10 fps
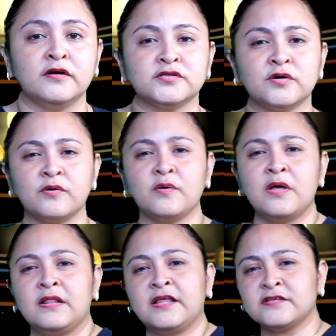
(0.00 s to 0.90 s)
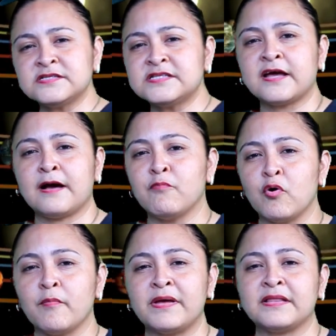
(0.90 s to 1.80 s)
So let us take a
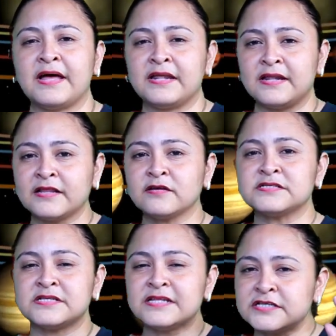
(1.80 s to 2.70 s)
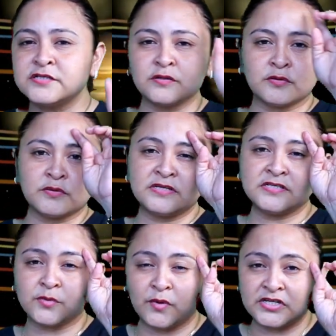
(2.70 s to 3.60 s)
moment and let us listen to
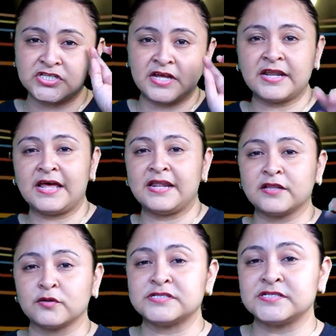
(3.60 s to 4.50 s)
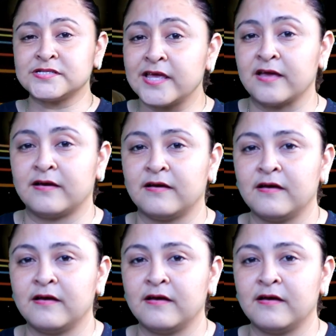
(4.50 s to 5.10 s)
this question and let us think.